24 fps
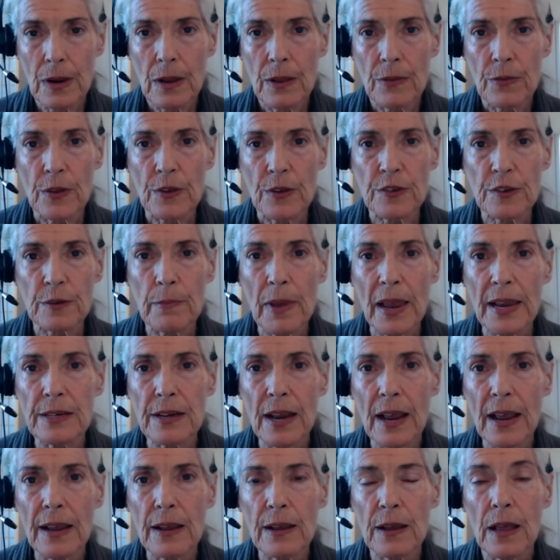This may
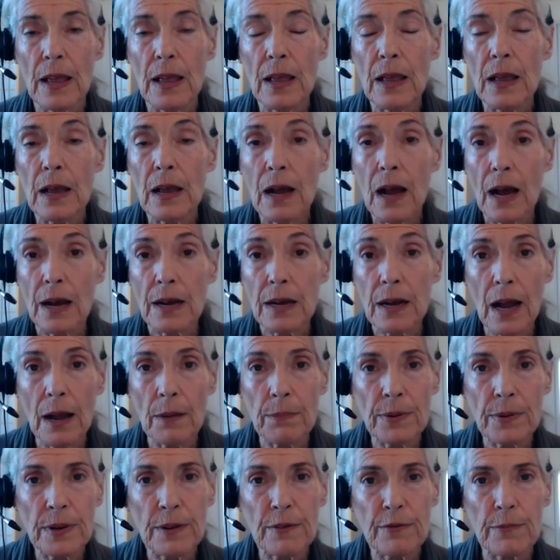take a
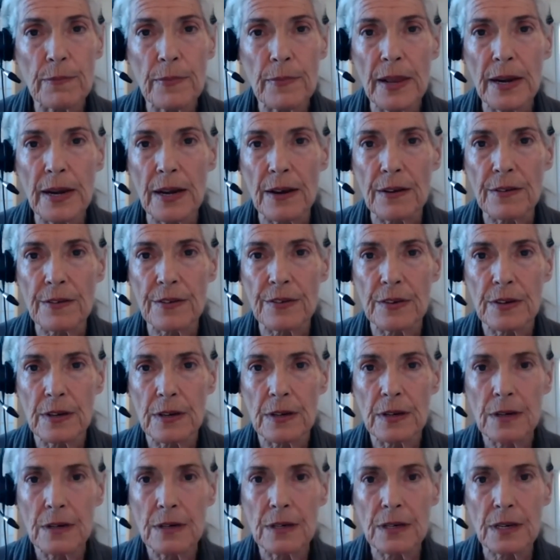couple of minutes
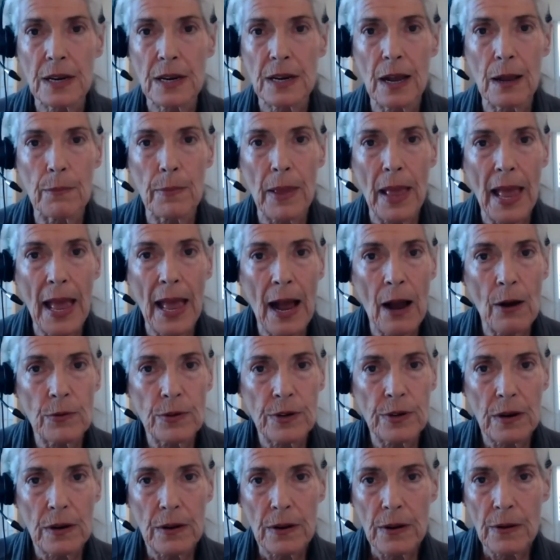to come out
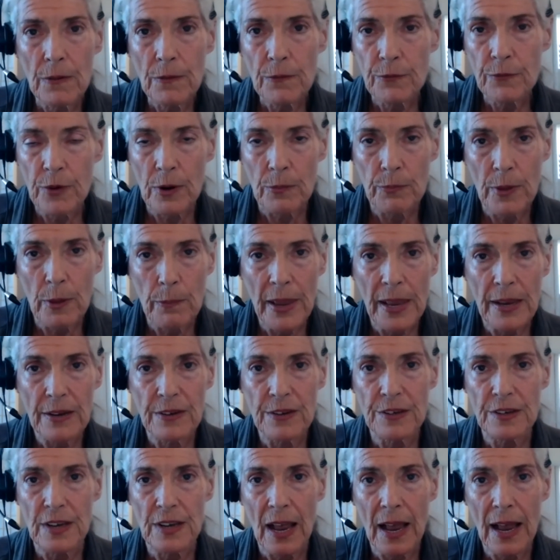from the
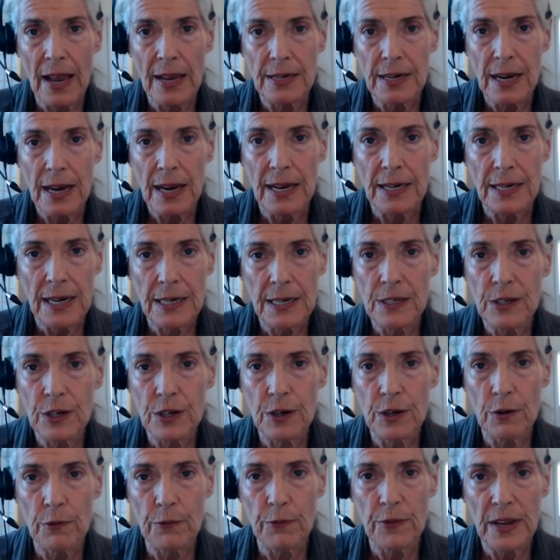bedside and into
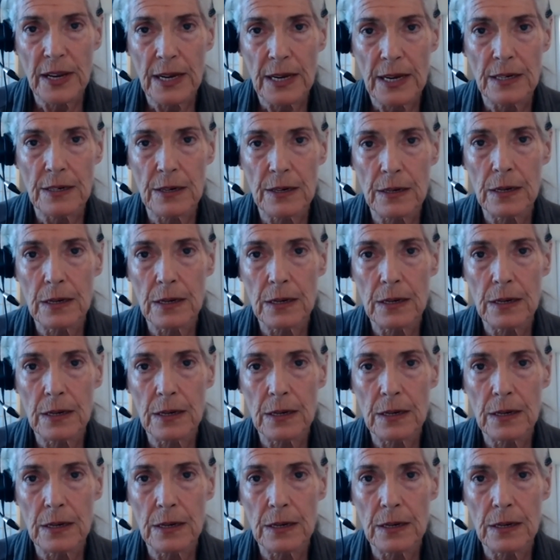your feet.